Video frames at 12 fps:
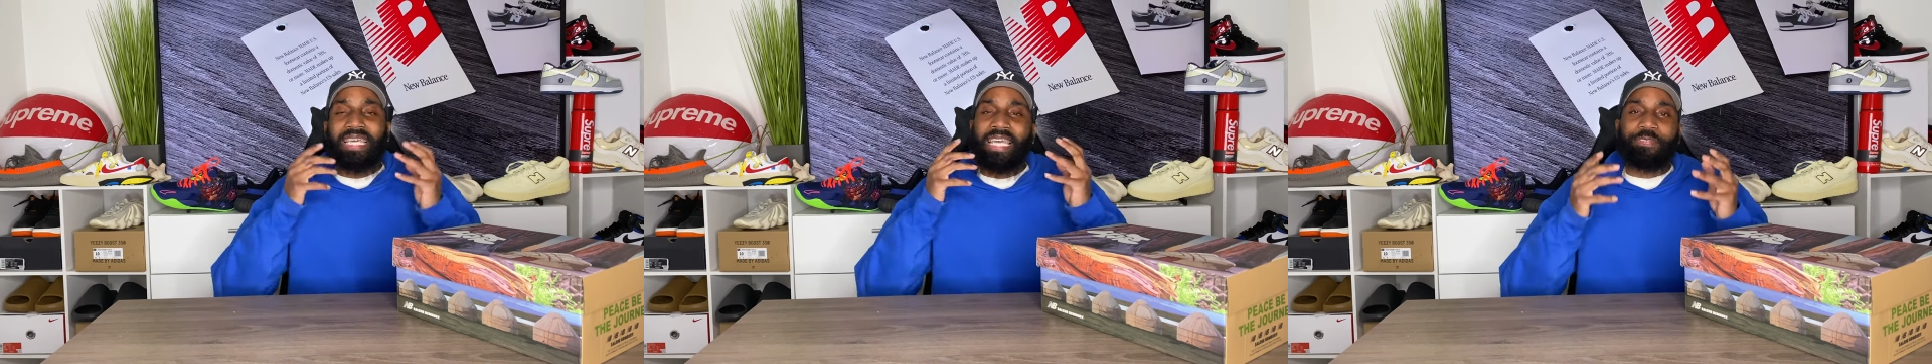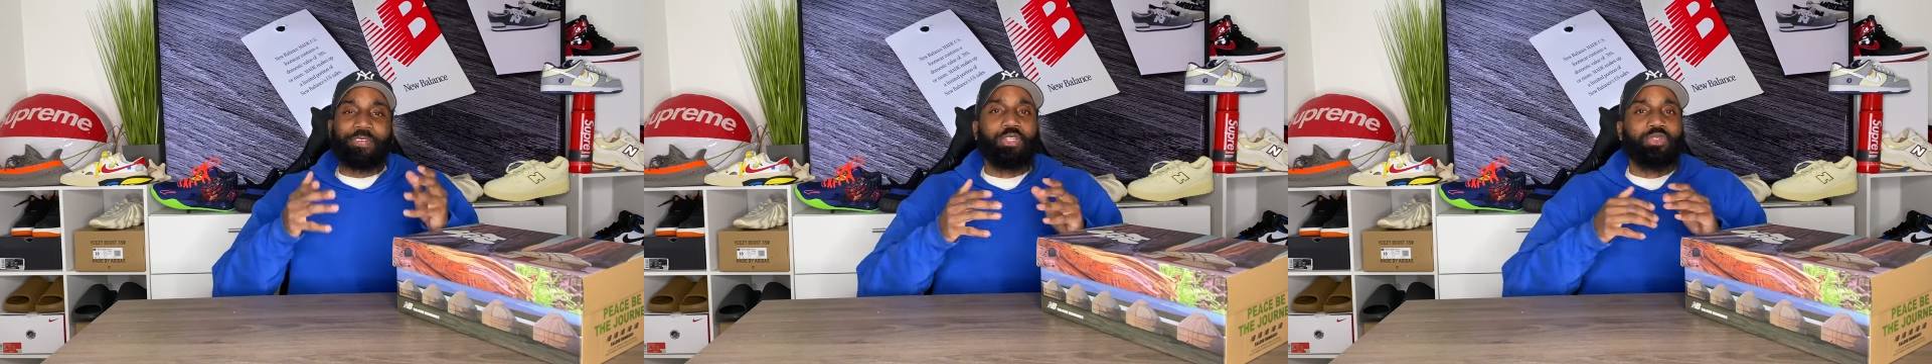
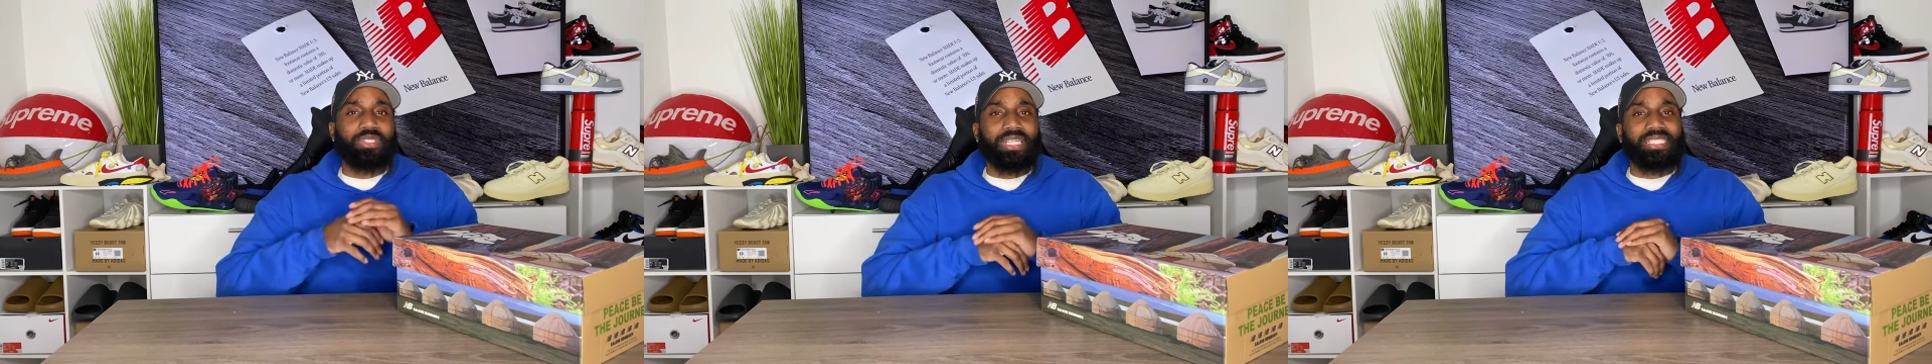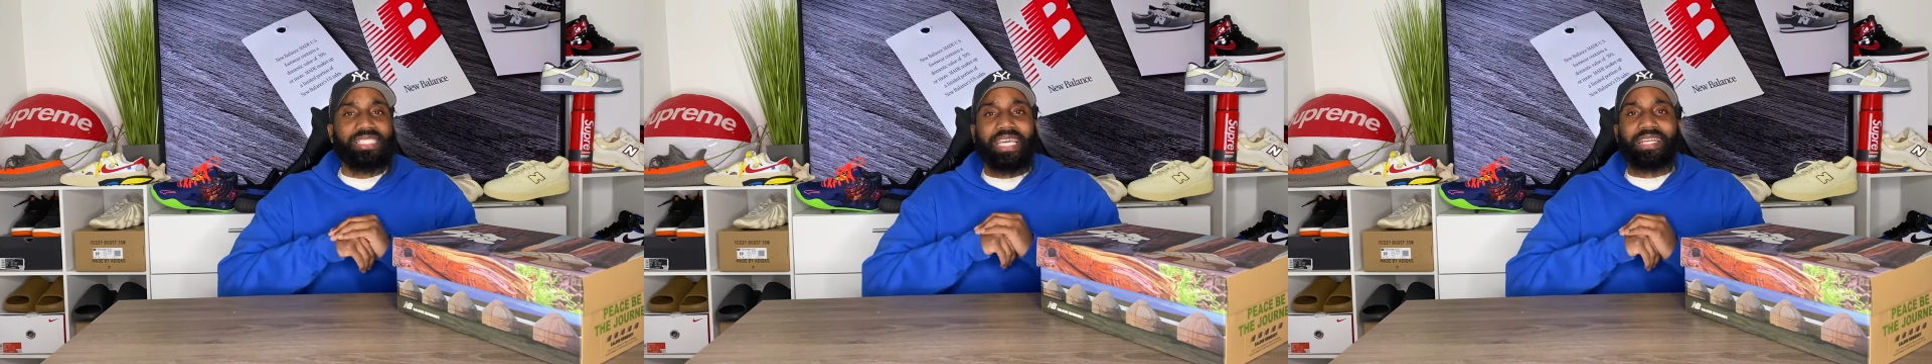If you're new to the
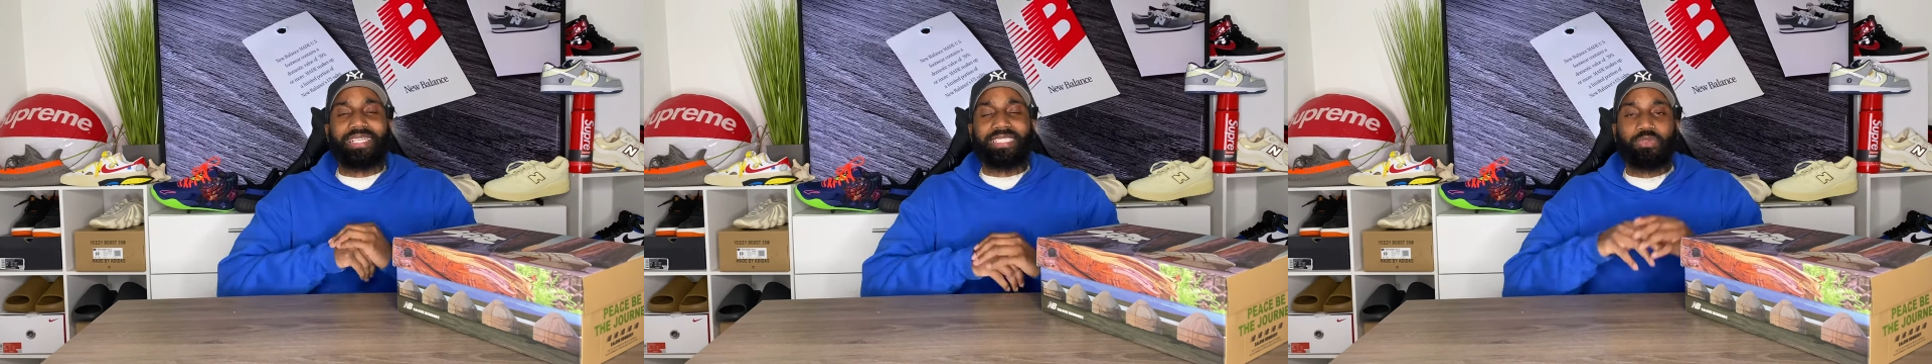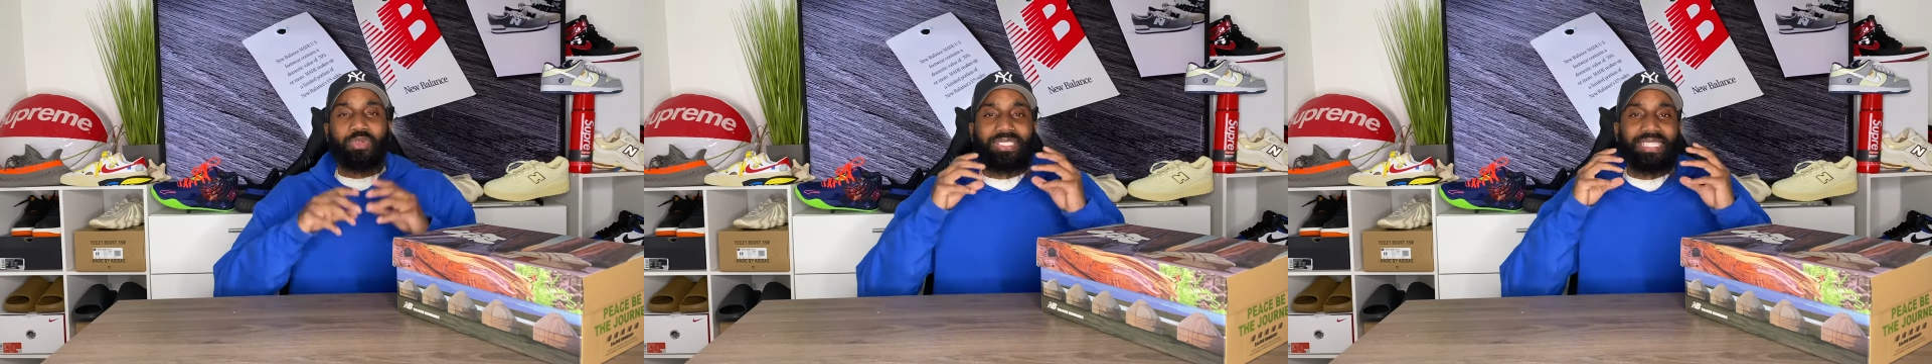channel, I
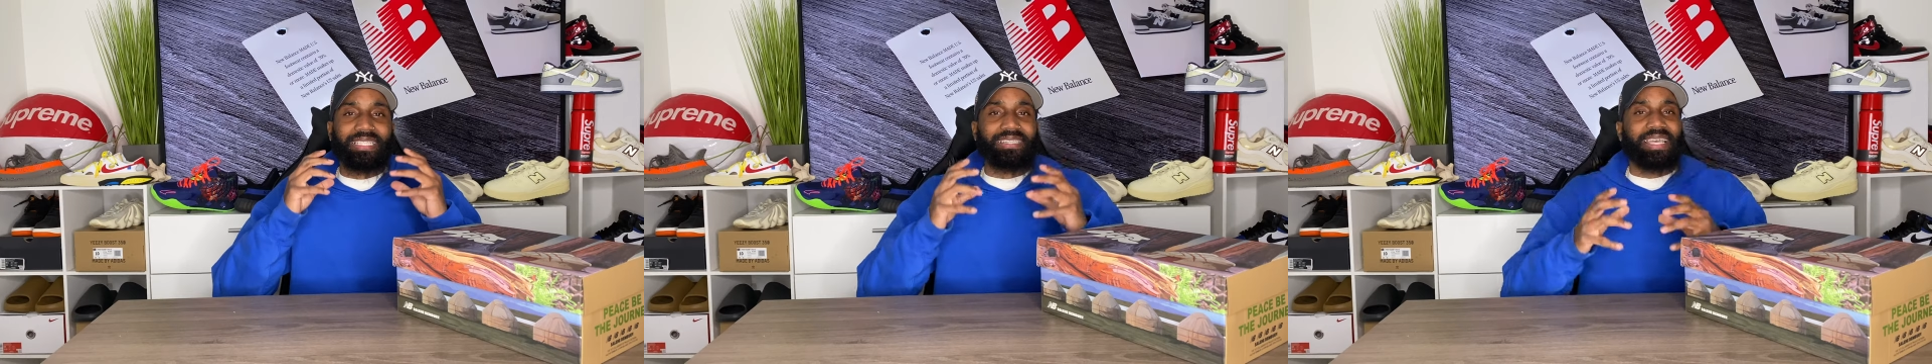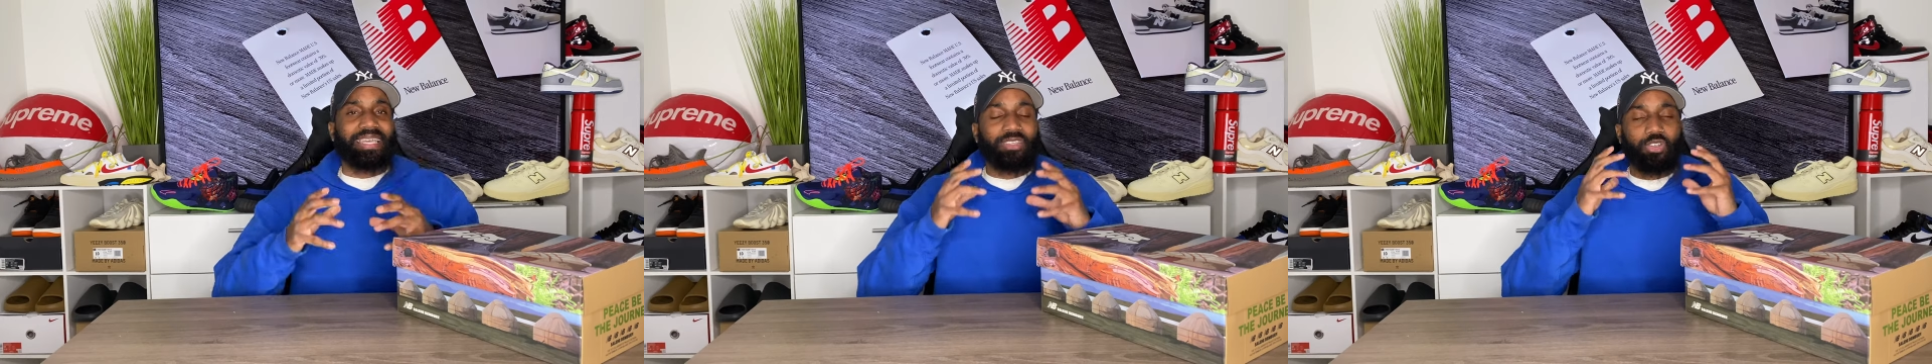just want to say
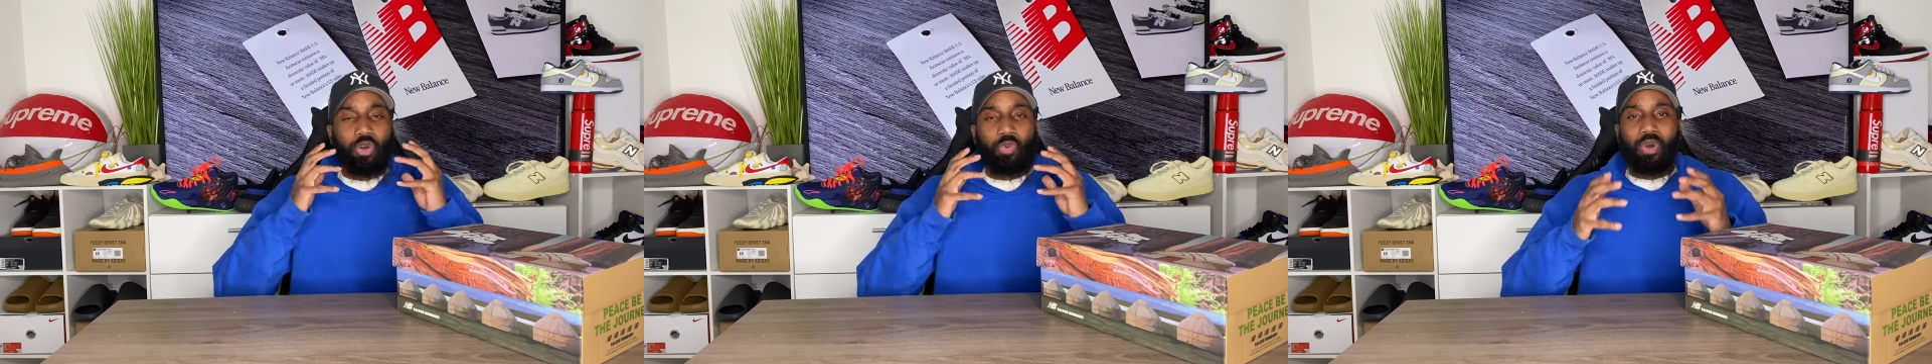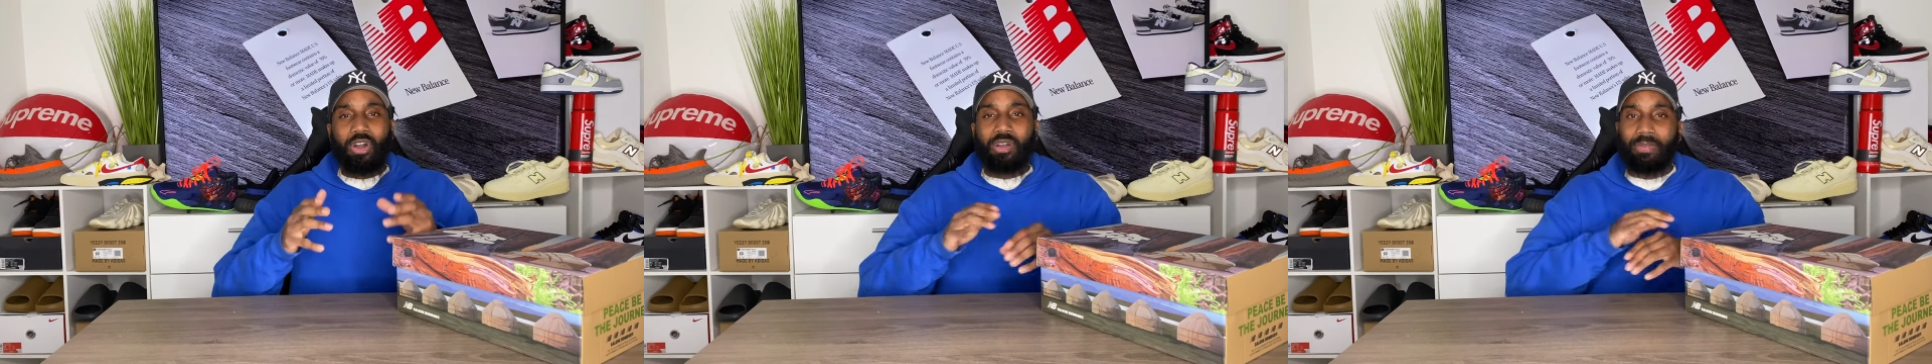thank you and
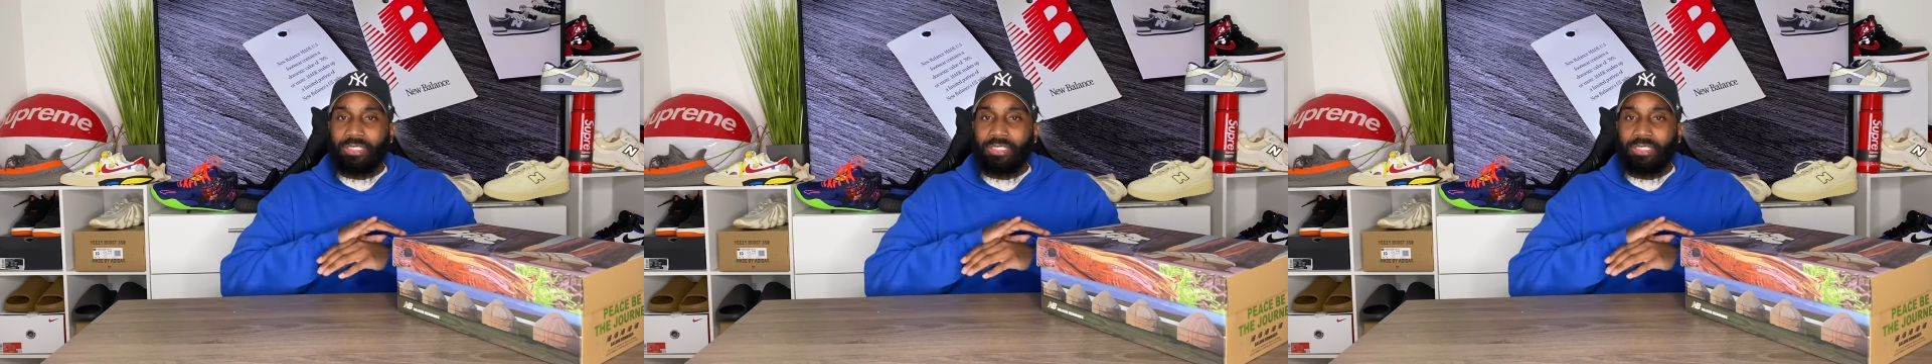welcome.